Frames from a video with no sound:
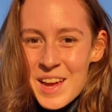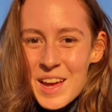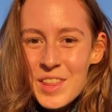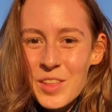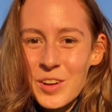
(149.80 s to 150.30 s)

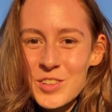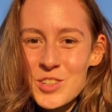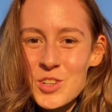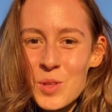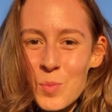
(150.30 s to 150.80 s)
the answer to
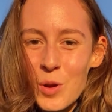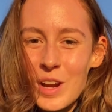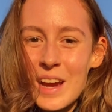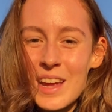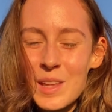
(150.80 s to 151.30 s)
the prayer
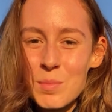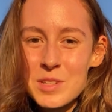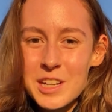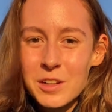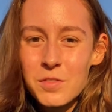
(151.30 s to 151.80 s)

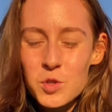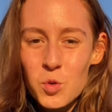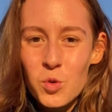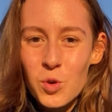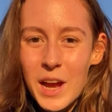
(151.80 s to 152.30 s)
themselves or
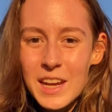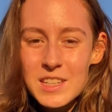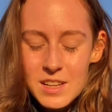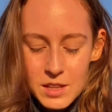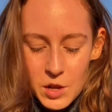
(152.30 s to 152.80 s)
create
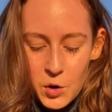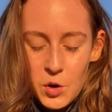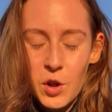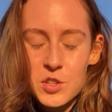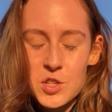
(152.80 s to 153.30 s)
their own
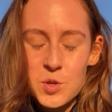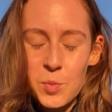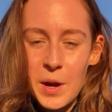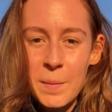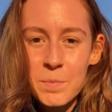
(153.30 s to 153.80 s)
answer to
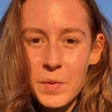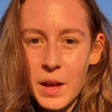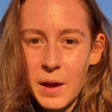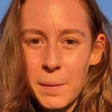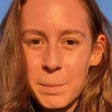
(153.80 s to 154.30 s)
prayer,
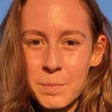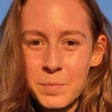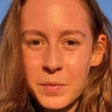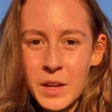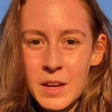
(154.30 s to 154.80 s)
um,
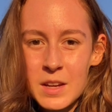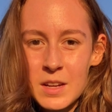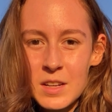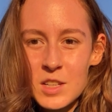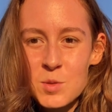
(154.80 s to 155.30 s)

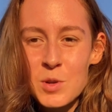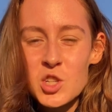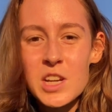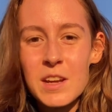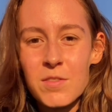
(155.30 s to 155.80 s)
especially
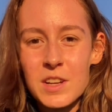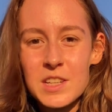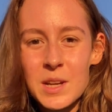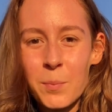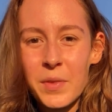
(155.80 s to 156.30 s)
if it is
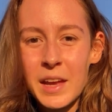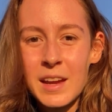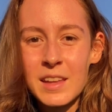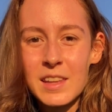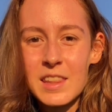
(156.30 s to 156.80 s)
something
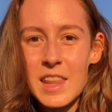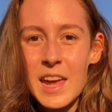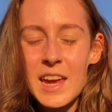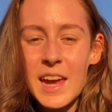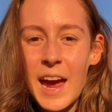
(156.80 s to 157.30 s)
that they
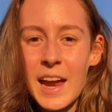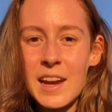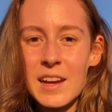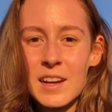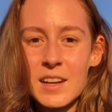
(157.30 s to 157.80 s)

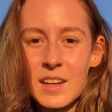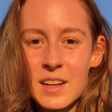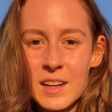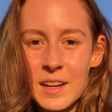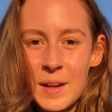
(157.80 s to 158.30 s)
can
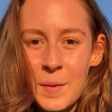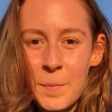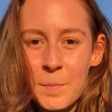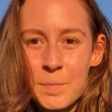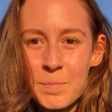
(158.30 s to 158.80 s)

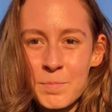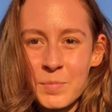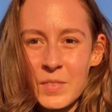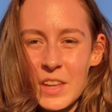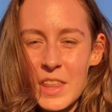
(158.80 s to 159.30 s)

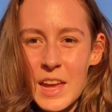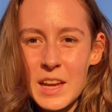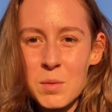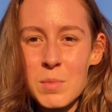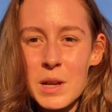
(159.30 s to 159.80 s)
that they can
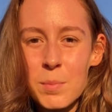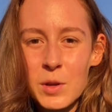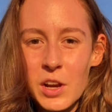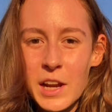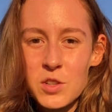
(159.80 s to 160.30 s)

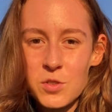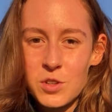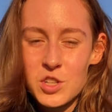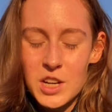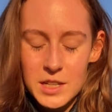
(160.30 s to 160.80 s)
manipulate or
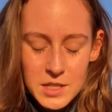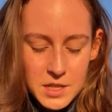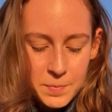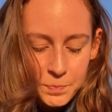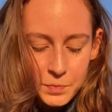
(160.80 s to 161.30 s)
adjust.
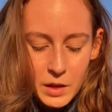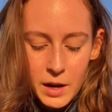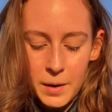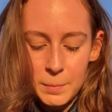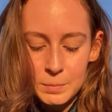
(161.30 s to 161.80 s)

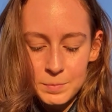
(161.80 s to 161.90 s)
Um,